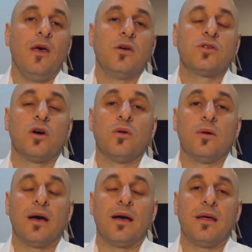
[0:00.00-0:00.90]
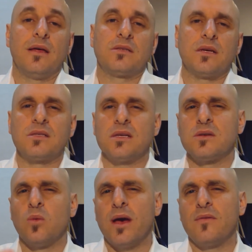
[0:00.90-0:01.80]
So it's
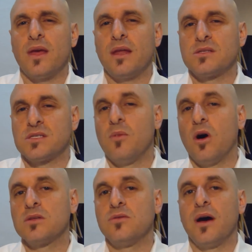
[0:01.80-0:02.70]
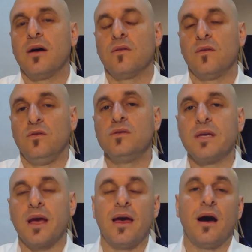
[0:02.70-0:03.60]
a way of getting smart around
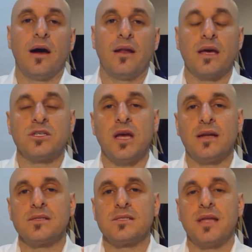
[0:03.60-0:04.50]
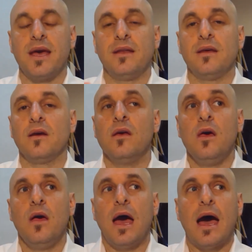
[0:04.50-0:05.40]
using AI and actually understanding
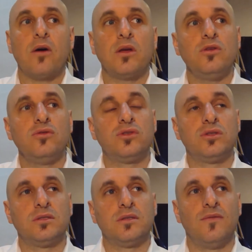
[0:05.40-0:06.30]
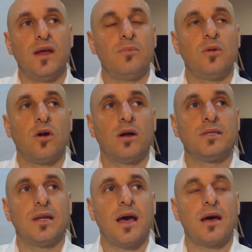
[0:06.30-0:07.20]
how can you develop your
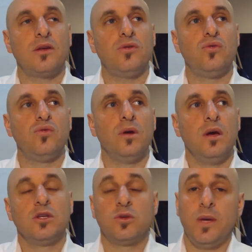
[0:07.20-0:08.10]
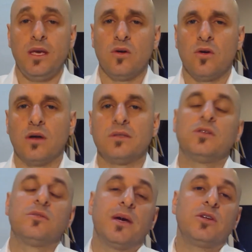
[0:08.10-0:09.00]
content and how can you tweak your
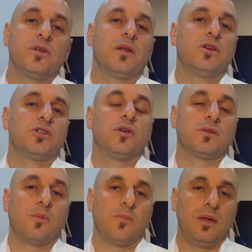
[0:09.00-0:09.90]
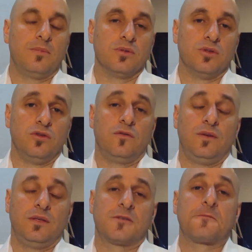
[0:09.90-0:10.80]
content to make sure that it shows up on people's news
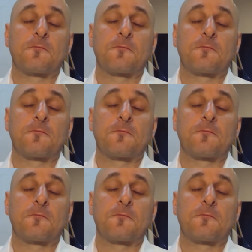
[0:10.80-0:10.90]
feeds.